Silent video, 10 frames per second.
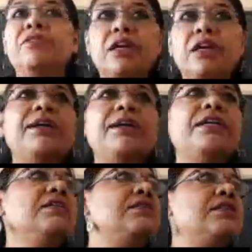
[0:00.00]
the
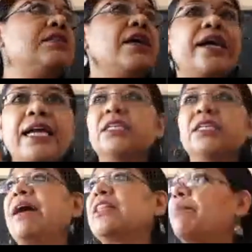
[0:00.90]
government is
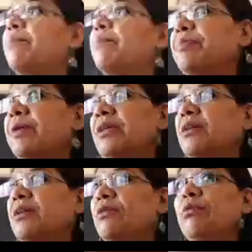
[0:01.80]
elected by the
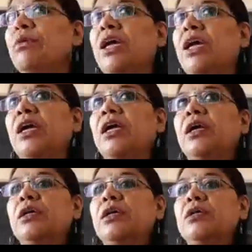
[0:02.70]
people. Okay,
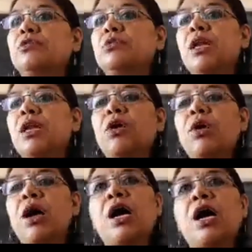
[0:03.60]
so
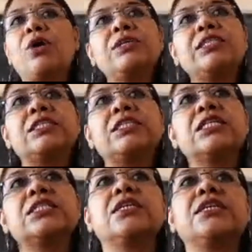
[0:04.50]
now how is
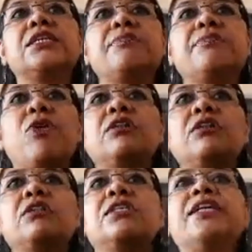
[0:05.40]
this
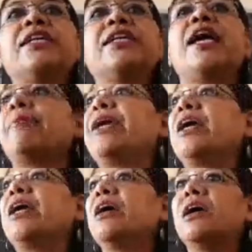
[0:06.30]
democracy
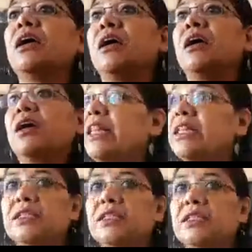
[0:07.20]
helping
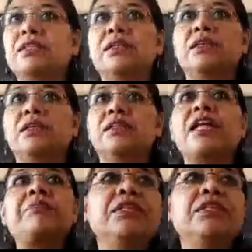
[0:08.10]
health?
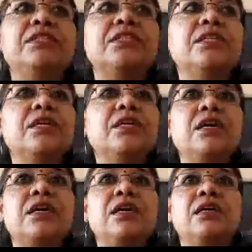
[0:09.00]
That means
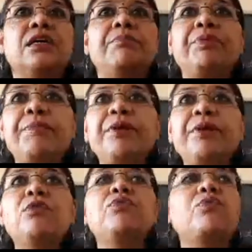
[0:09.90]

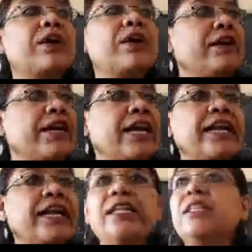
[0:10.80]
people who are
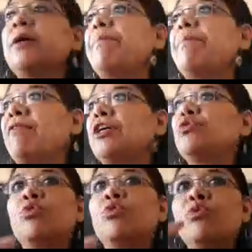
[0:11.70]
getting the
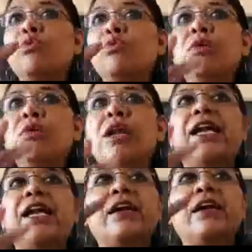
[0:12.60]
power to rule
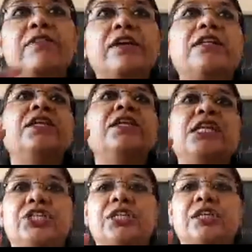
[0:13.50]
and govern the
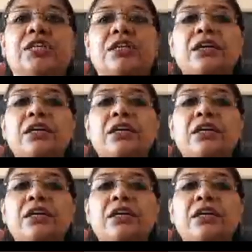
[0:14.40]
nation,